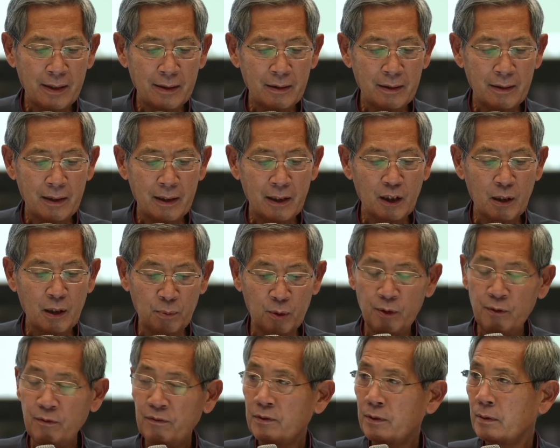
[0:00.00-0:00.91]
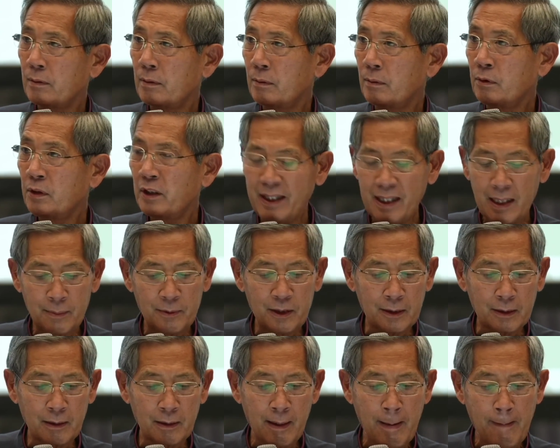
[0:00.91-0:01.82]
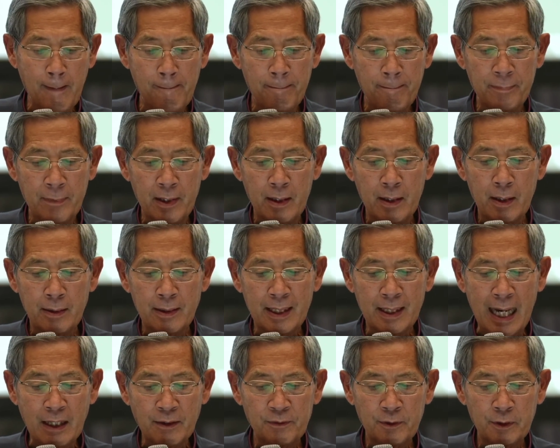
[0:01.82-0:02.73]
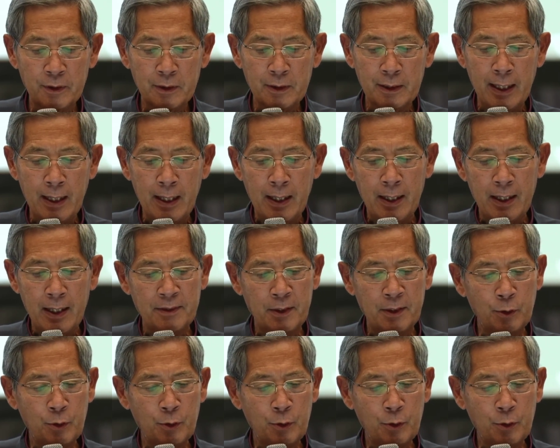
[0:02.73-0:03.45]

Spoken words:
Jürgen Kirchner, alias David Fischer,